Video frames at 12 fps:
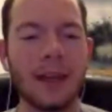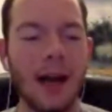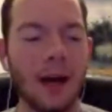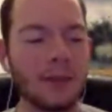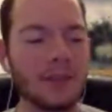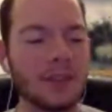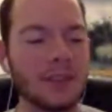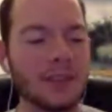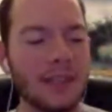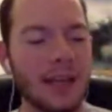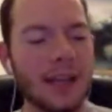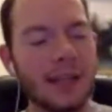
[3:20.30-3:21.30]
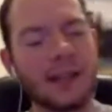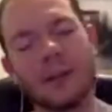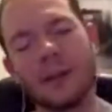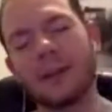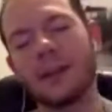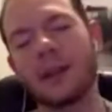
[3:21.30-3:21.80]
I was just
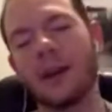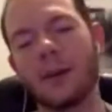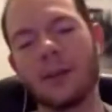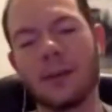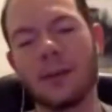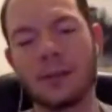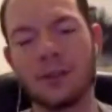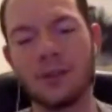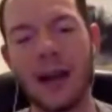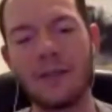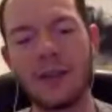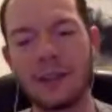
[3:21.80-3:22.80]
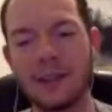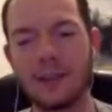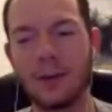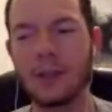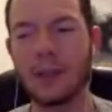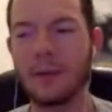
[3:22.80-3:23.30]
thinking, driving it this
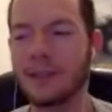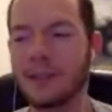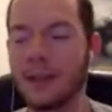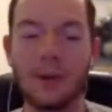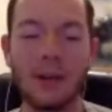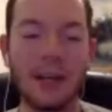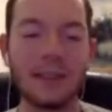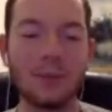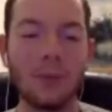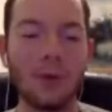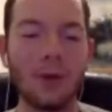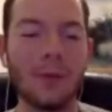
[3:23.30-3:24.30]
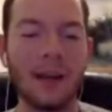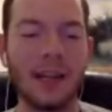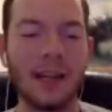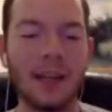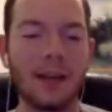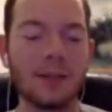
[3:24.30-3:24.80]
whole time, I was like, when it gets warm, I
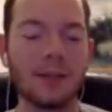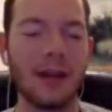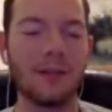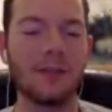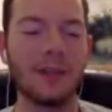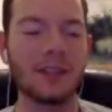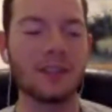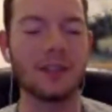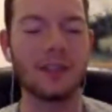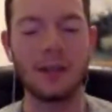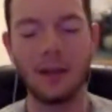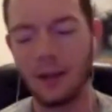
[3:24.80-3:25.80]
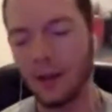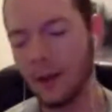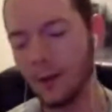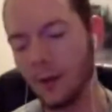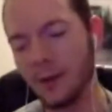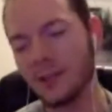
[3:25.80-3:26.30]
need to go try and fish it.
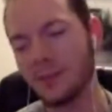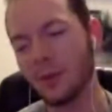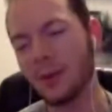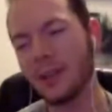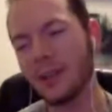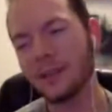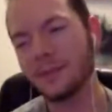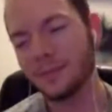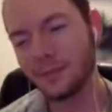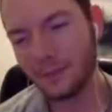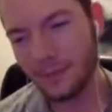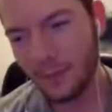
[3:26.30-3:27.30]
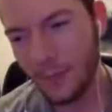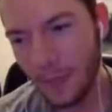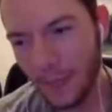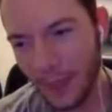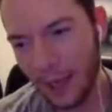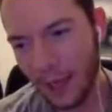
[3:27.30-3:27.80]
Well, this morning
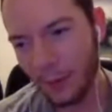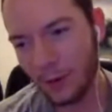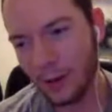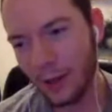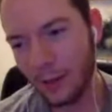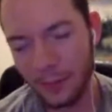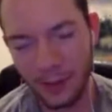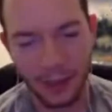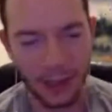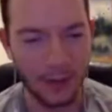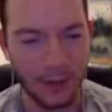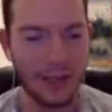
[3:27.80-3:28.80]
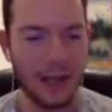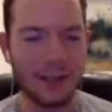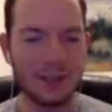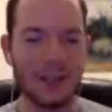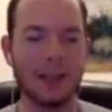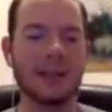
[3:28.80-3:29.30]
I woke up and it was kind
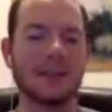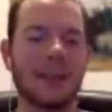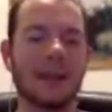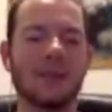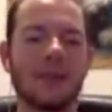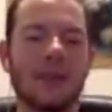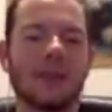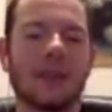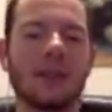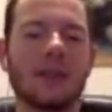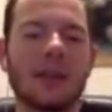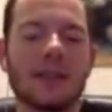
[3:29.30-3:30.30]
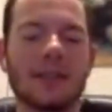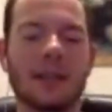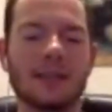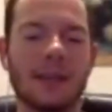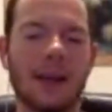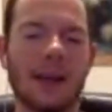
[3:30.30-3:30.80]
of chilly. It was like 50 degrees
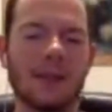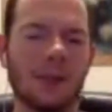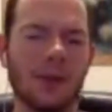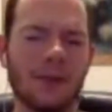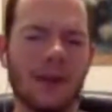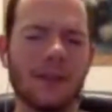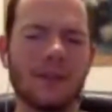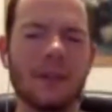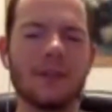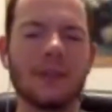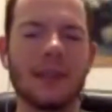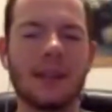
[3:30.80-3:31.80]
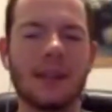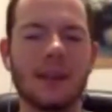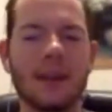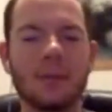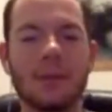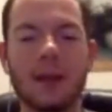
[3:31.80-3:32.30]
outside, 45, 50.
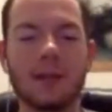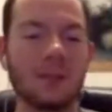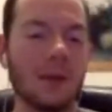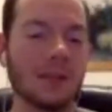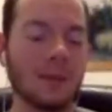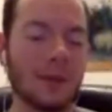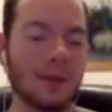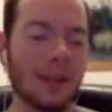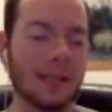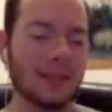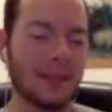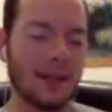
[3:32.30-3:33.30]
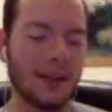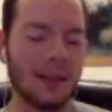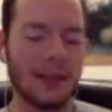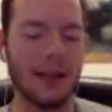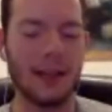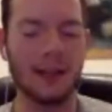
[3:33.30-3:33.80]
But it was supposed to be really sunny
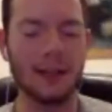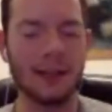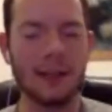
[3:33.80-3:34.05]
today.